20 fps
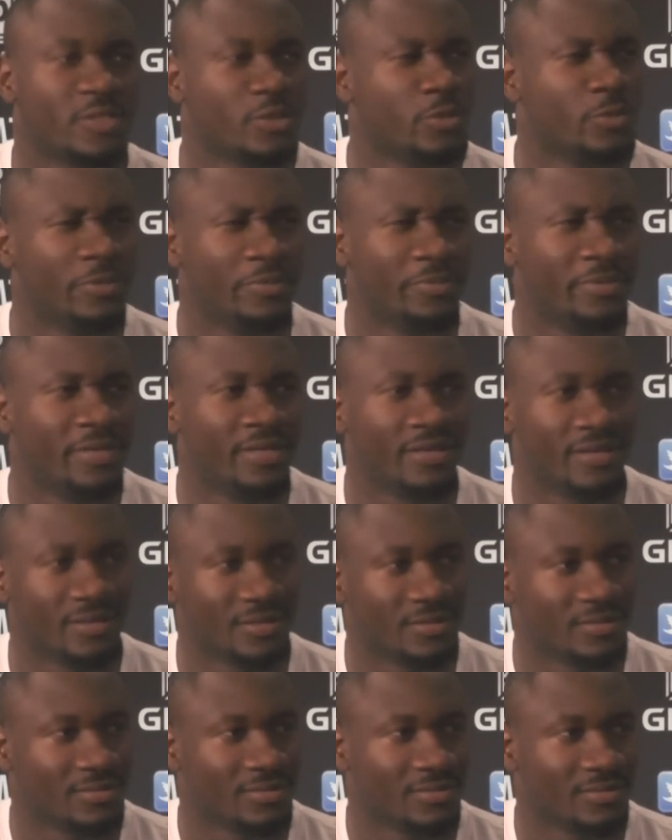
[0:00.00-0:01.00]
is a human
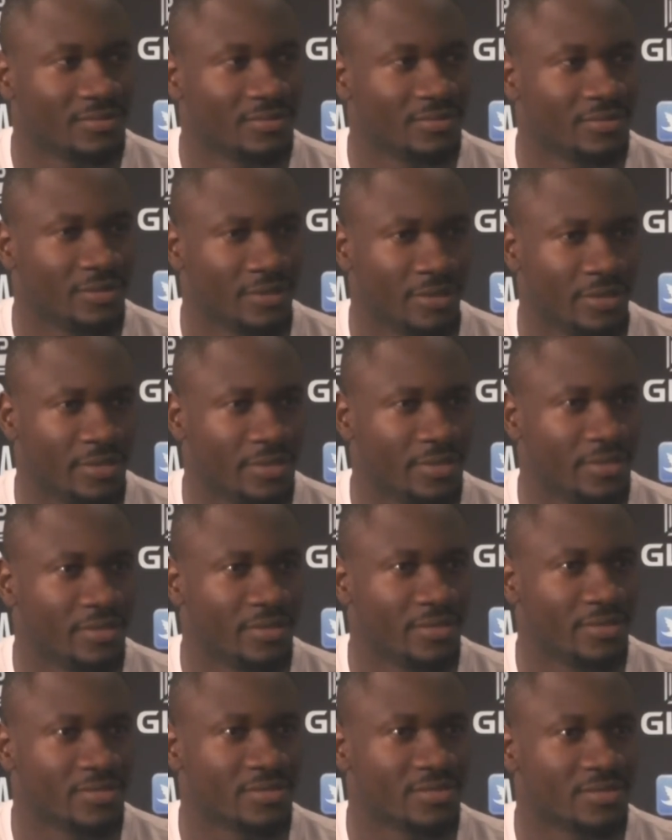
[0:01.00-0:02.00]
being. You know,
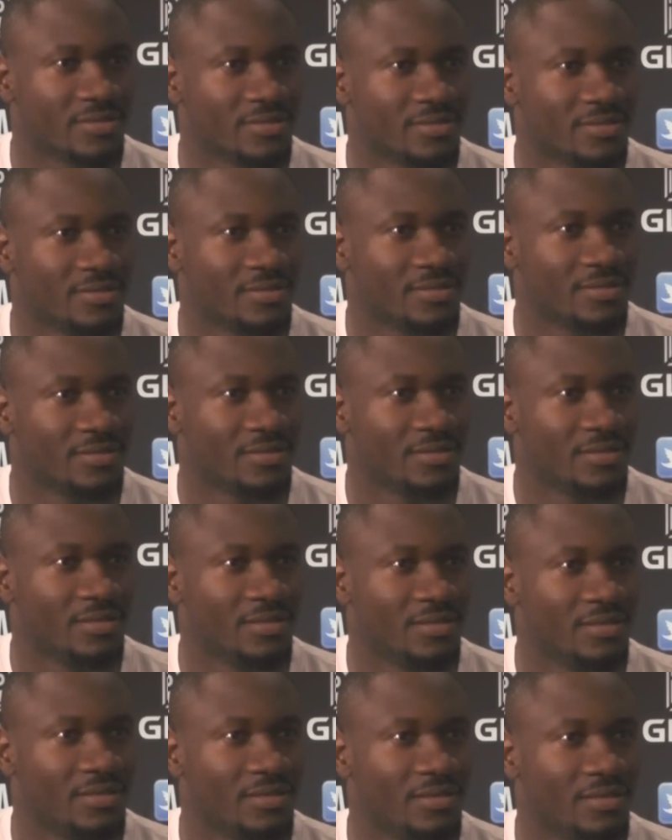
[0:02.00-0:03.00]
he's
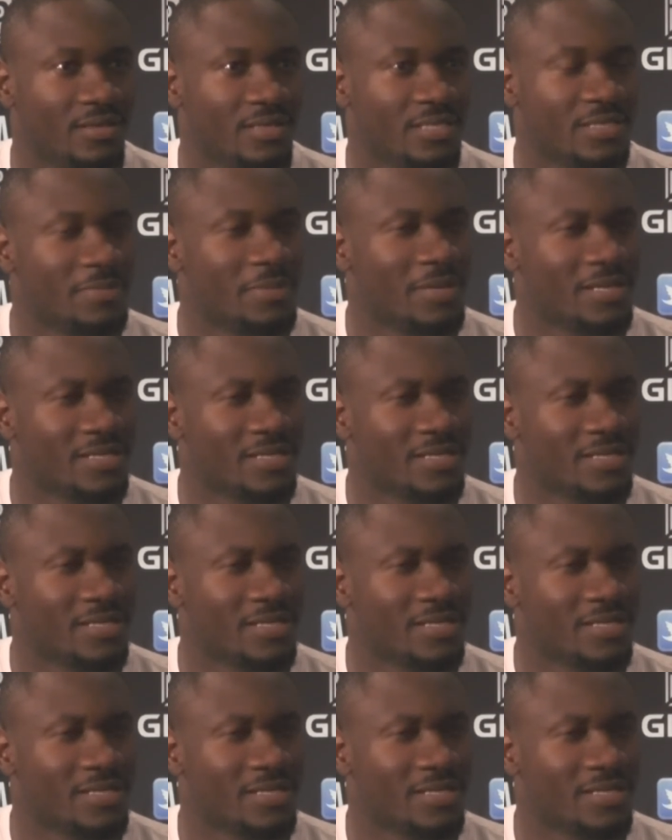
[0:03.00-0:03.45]
a